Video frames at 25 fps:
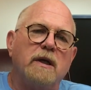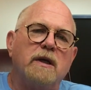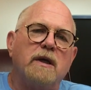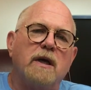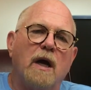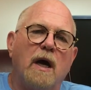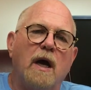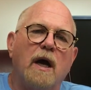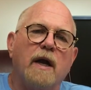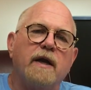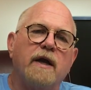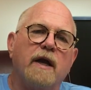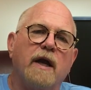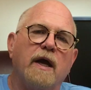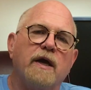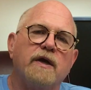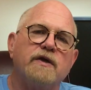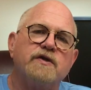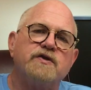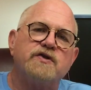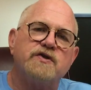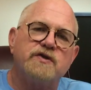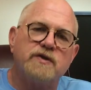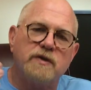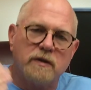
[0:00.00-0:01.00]
God
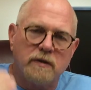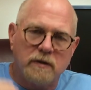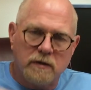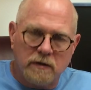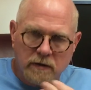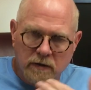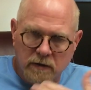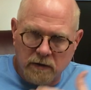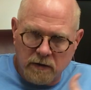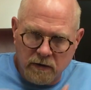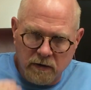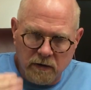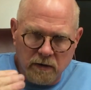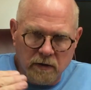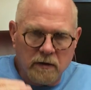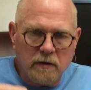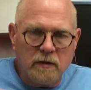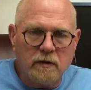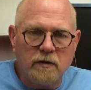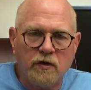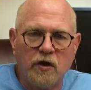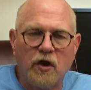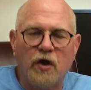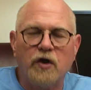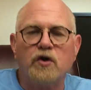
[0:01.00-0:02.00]
has
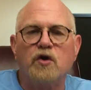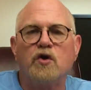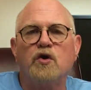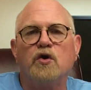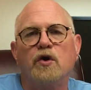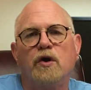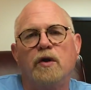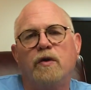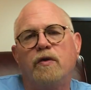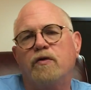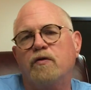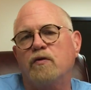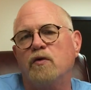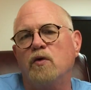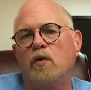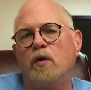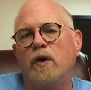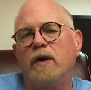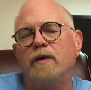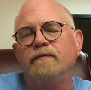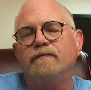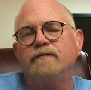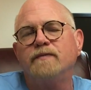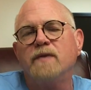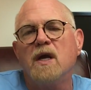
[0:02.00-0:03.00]
done good through
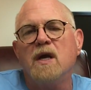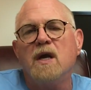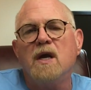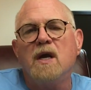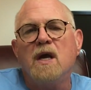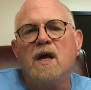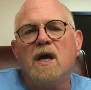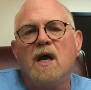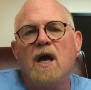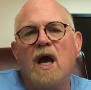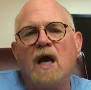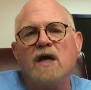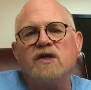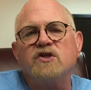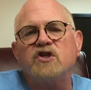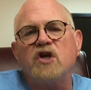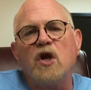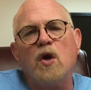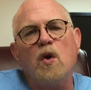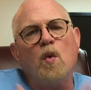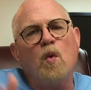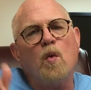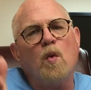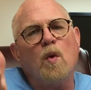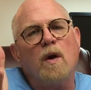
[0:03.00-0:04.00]
it. And
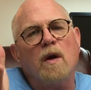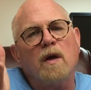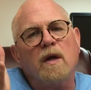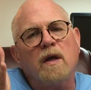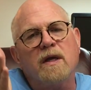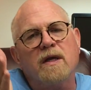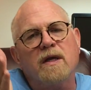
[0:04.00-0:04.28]
so,